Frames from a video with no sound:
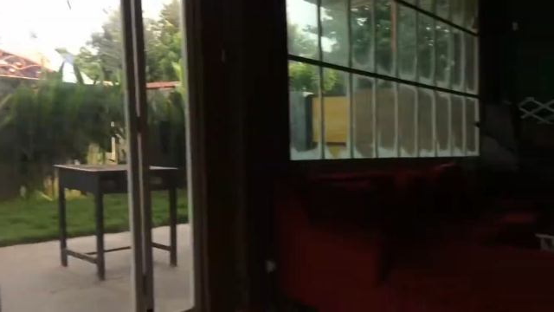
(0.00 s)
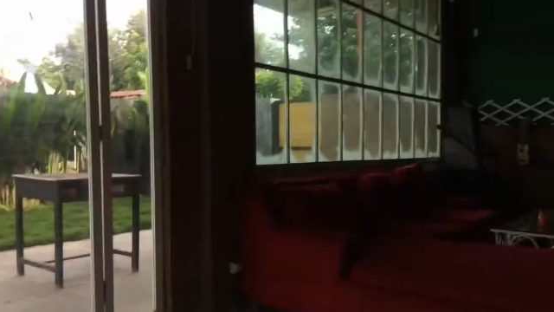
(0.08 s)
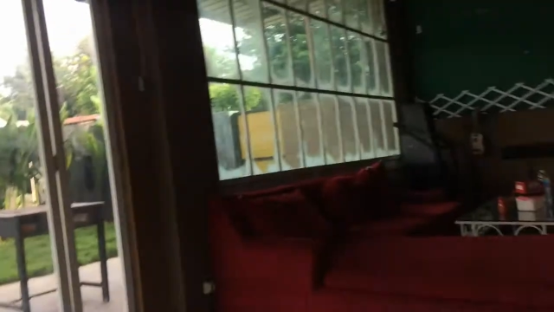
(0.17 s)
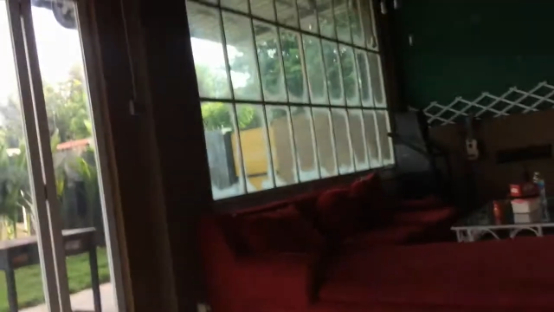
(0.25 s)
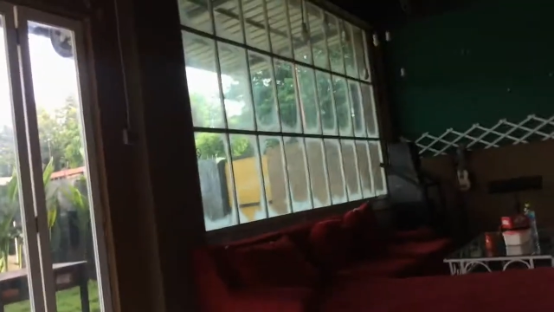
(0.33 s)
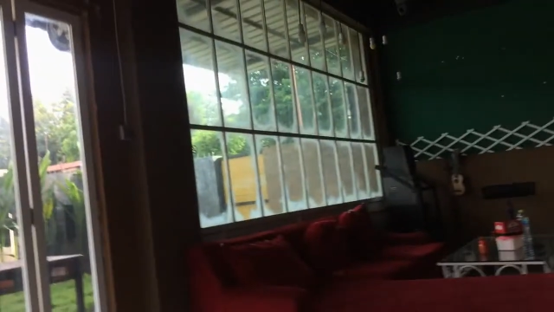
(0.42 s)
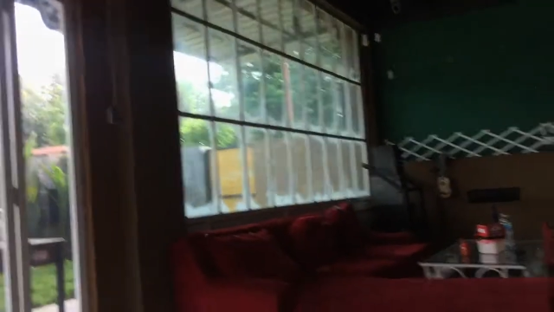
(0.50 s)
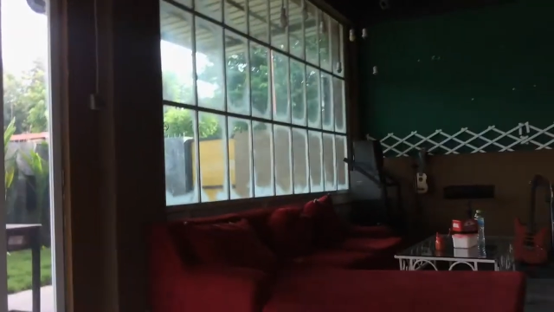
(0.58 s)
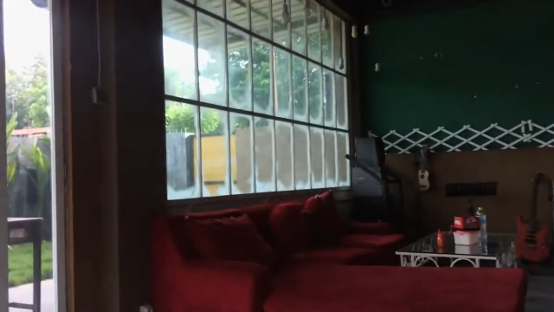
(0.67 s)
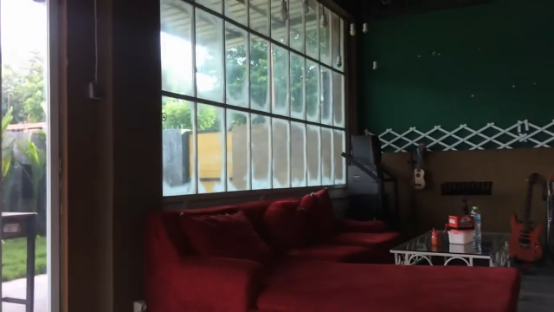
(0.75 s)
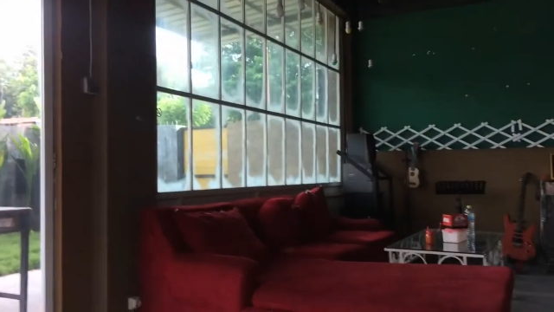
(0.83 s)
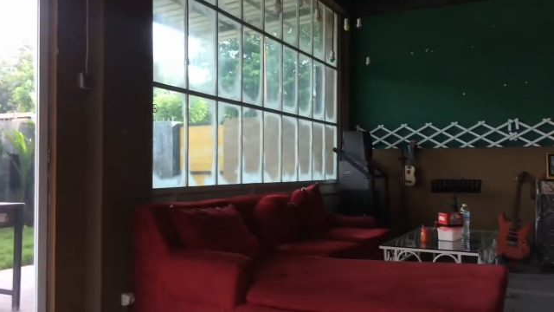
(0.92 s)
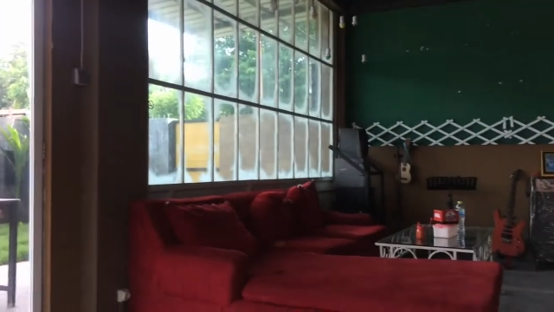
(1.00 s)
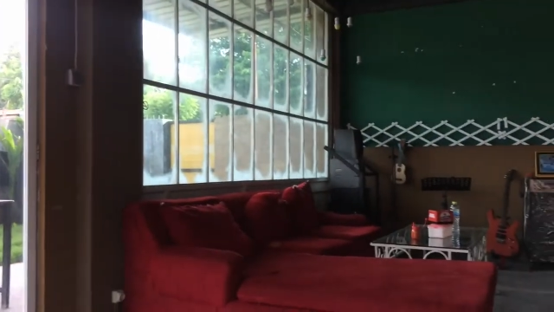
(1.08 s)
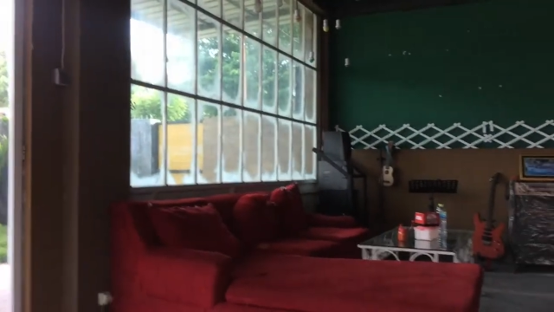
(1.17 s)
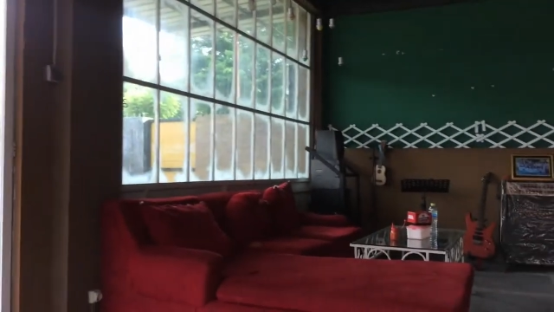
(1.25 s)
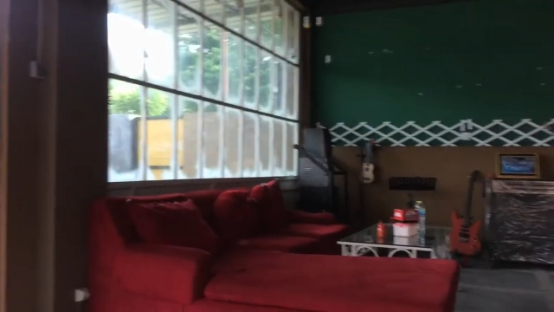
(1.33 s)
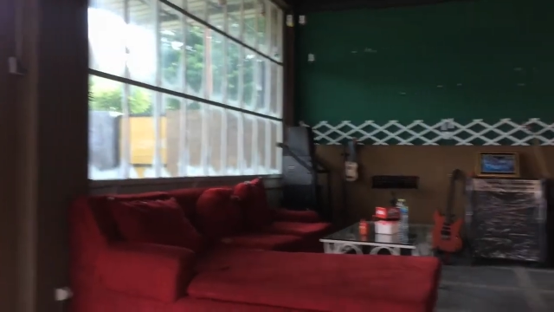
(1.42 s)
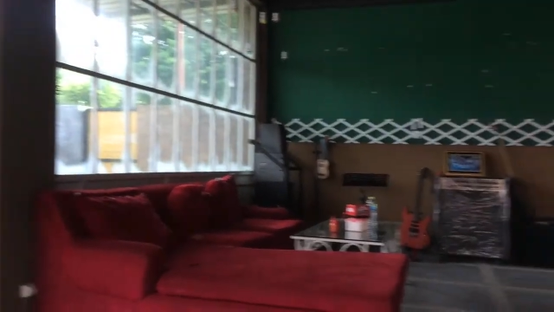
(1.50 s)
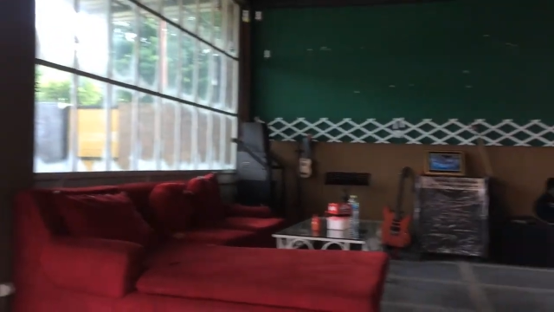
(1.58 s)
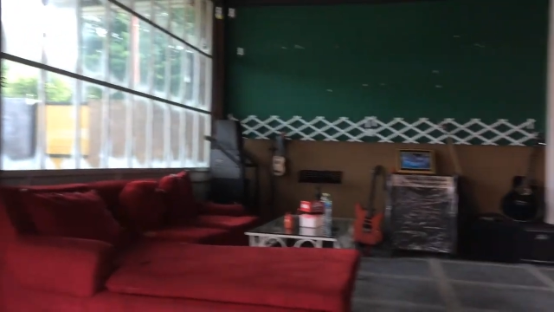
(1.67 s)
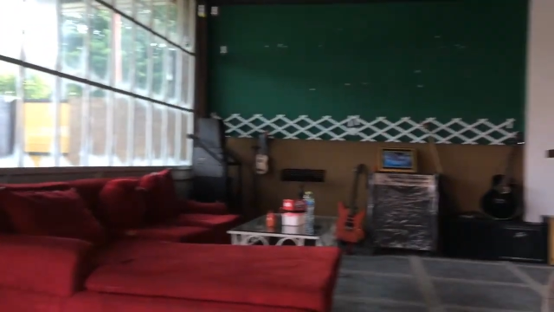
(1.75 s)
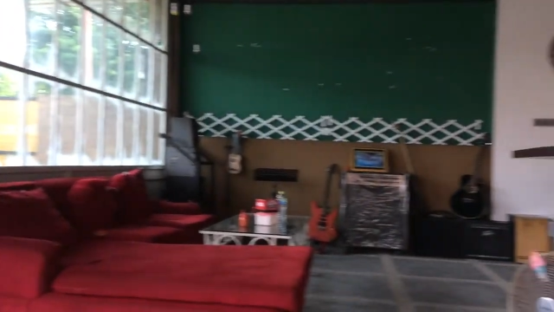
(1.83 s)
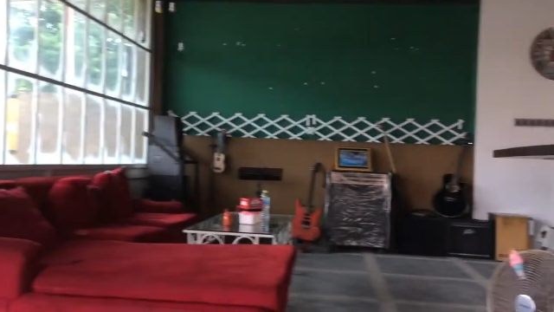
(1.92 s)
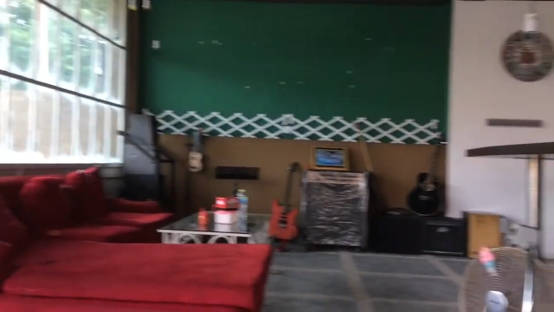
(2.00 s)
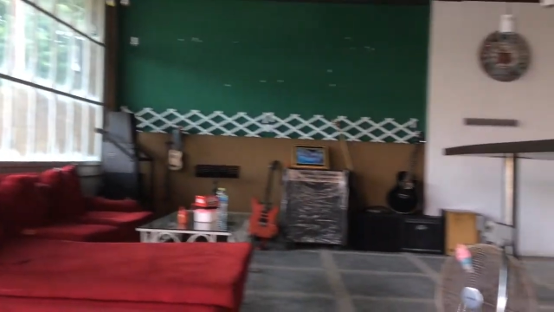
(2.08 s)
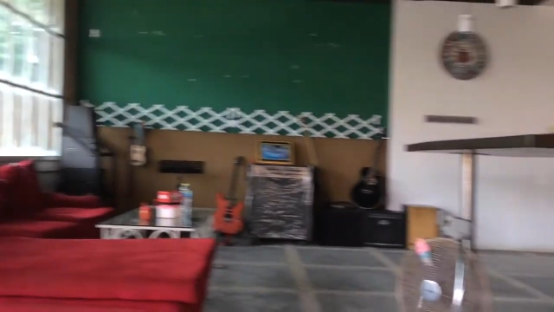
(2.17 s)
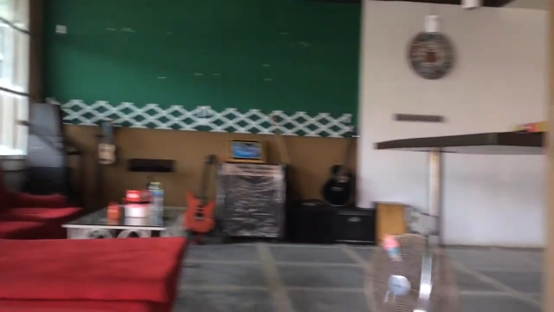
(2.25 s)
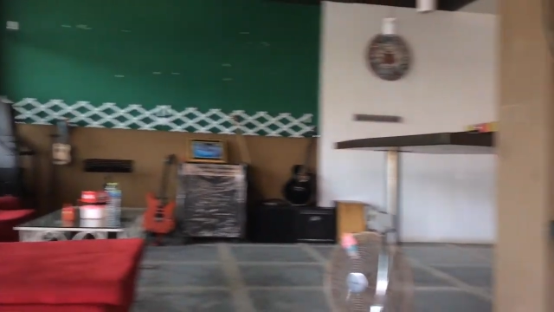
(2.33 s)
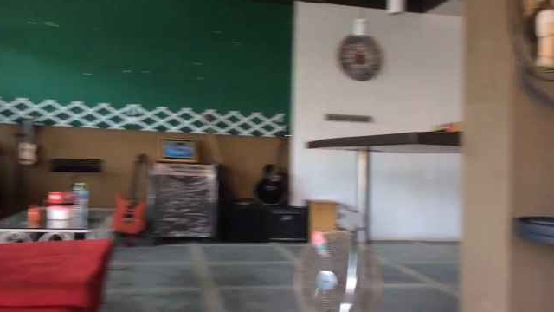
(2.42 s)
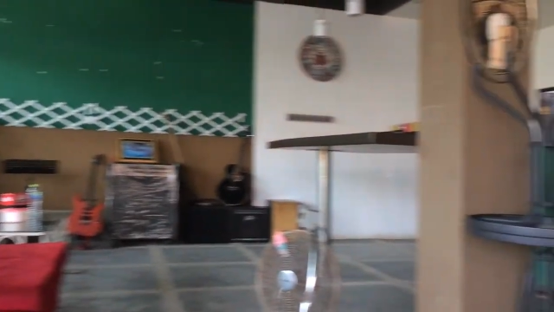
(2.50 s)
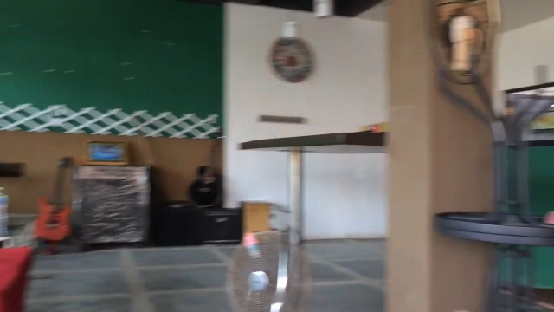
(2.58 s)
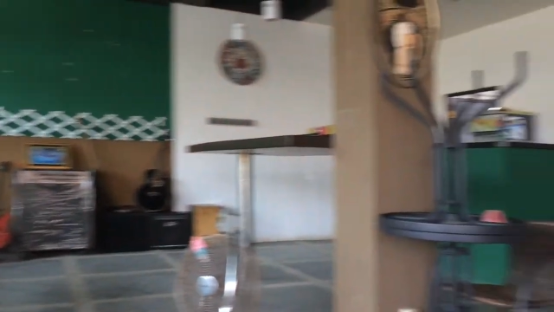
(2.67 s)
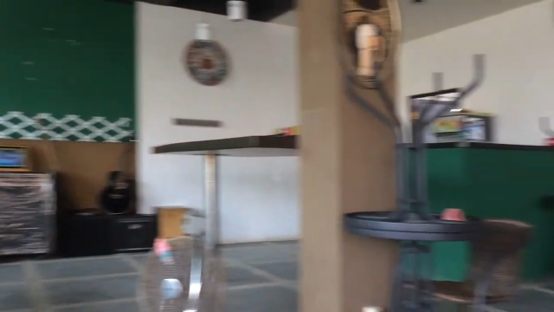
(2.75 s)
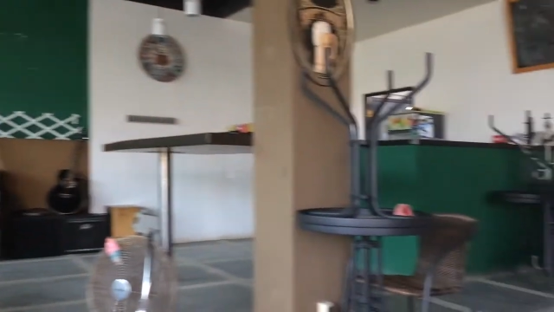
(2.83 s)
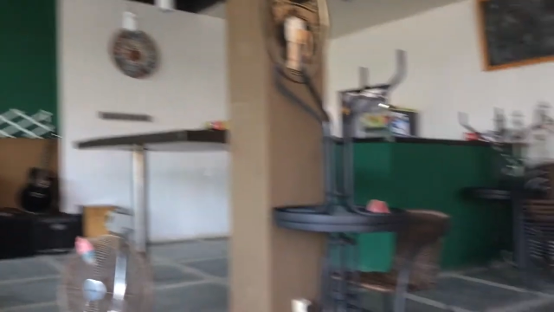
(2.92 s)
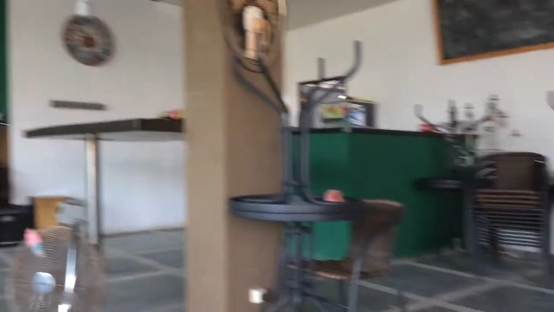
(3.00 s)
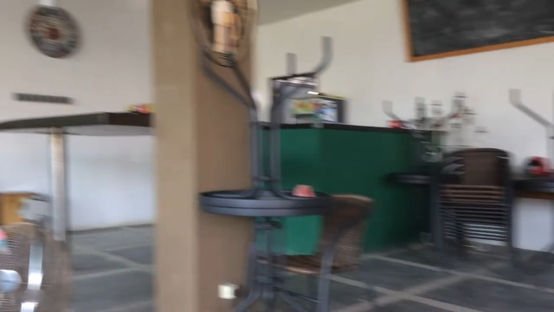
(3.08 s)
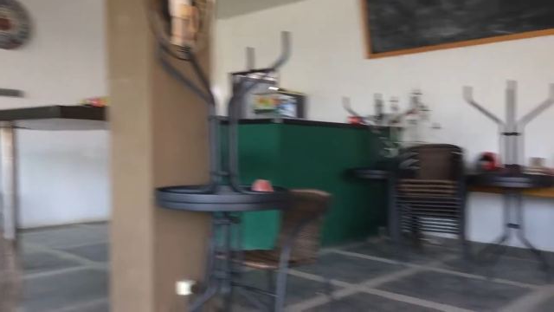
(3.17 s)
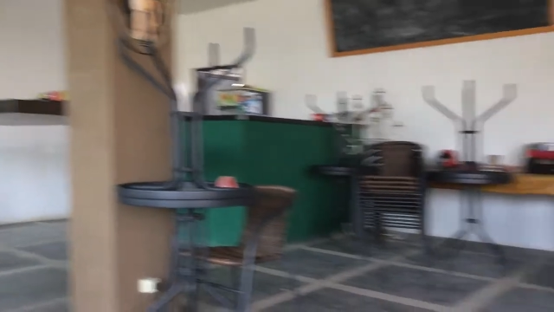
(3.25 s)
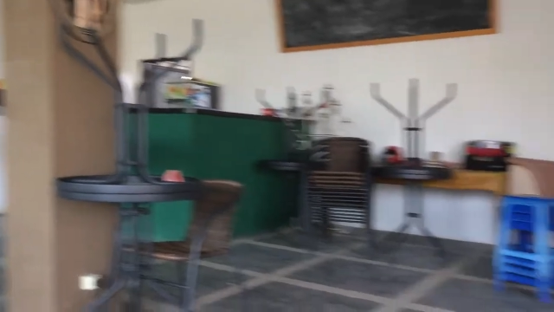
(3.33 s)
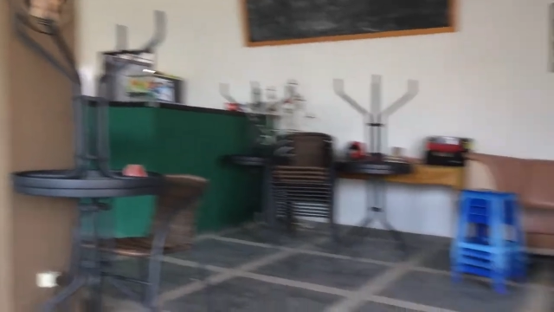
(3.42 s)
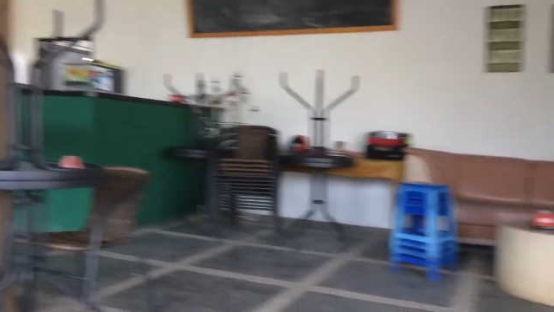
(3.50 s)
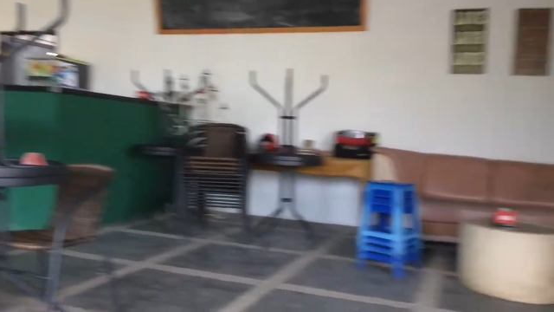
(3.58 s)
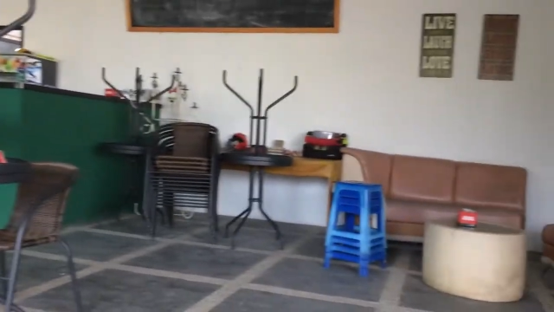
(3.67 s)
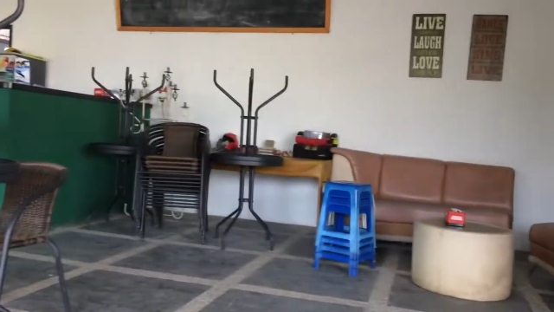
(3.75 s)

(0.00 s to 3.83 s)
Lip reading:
No face is visible, so there are no lips to read.